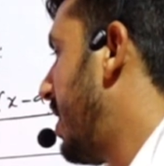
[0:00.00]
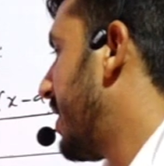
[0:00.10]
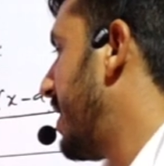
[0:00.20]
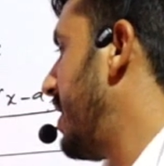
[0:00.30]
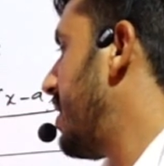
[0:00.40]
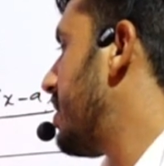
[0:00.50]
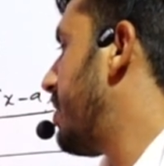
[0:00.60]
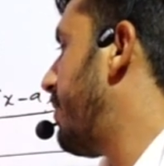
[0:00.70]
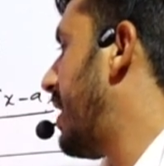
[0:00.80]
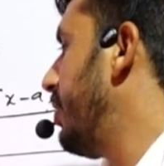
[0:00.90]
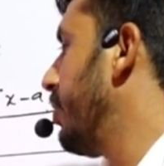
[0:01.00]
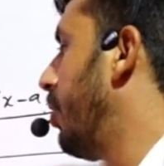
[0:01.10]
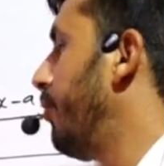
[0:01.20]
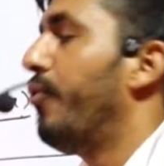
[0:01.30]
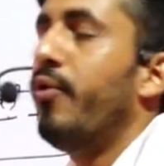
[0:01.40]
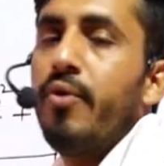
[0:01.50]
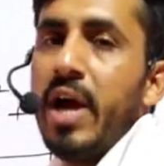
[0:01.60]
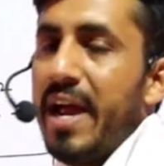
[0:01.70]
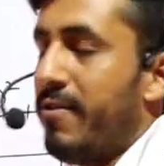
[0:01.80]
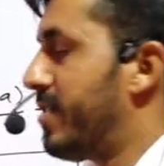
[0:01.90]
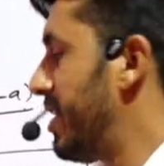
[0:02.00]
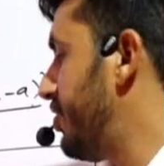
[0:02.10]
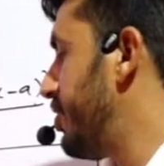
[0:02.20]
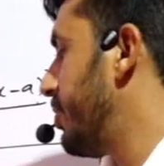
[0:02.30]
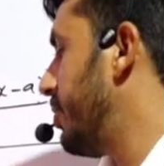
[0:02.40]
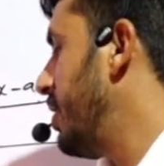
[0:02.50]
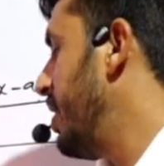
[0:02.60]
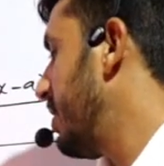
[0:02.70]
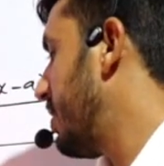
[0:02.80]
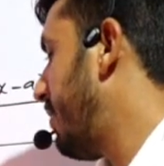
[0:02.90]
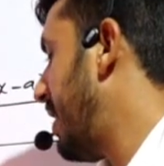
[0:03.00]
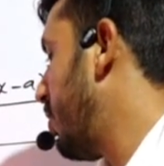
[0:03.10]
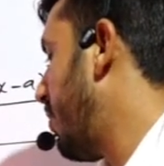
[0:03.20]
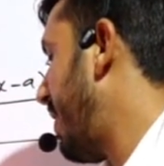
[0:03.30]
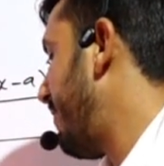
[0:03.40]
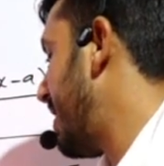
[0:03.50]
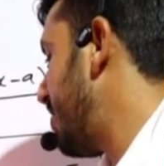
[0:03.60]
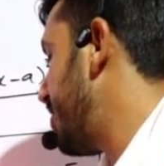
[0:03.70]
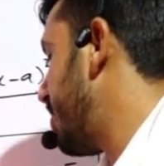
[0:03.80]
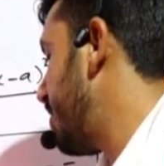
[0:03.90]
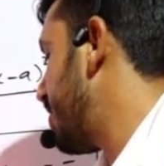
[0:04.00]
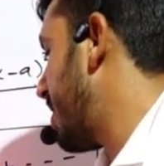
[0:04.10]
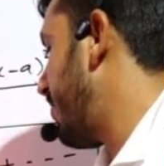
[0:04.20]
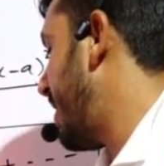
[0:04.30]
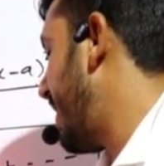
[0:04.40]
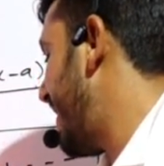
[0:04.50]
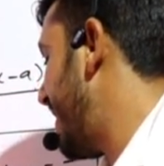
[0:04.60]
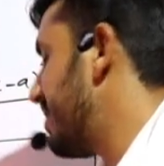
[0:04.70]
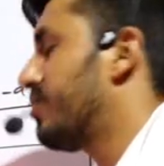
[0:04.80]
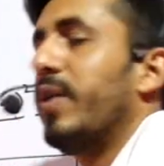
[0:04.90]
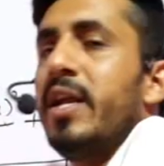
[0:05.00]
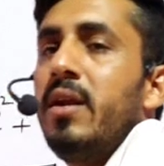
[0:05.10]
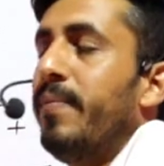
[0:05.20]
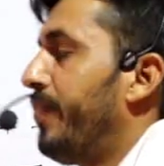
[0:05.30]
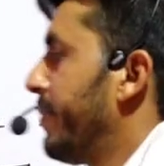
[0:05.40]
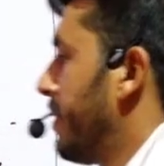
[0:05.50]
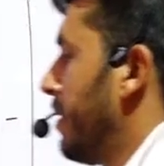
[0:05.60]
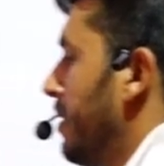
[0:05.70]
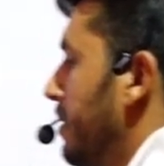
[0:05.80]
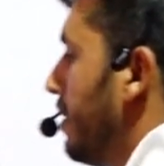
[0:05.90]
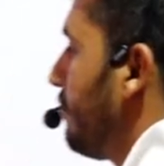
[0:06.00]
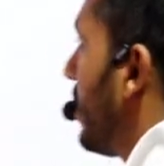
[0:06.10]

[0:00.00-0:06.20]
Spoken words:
Again the value of f dash 0, the value of f dash 0 is given as 1. Then we